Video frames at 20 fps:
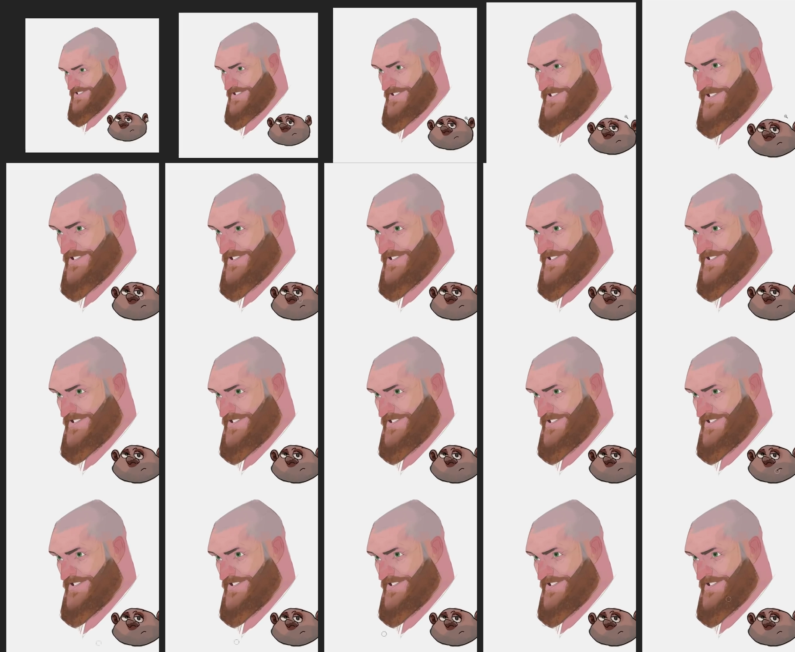
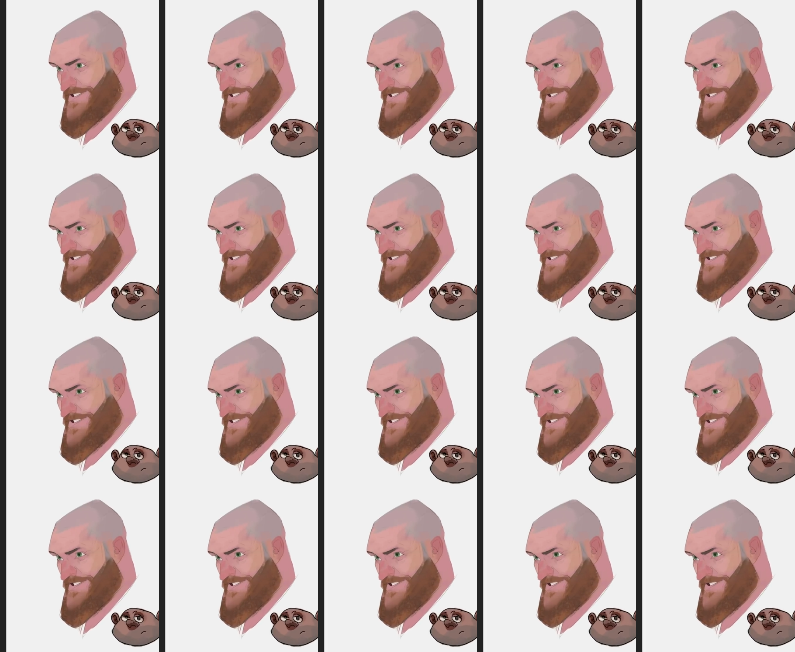
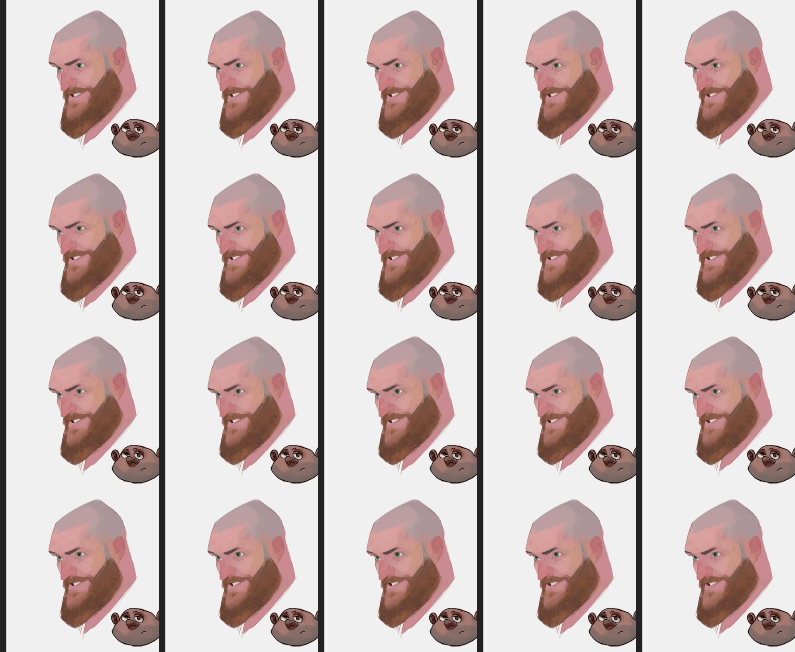[no speech]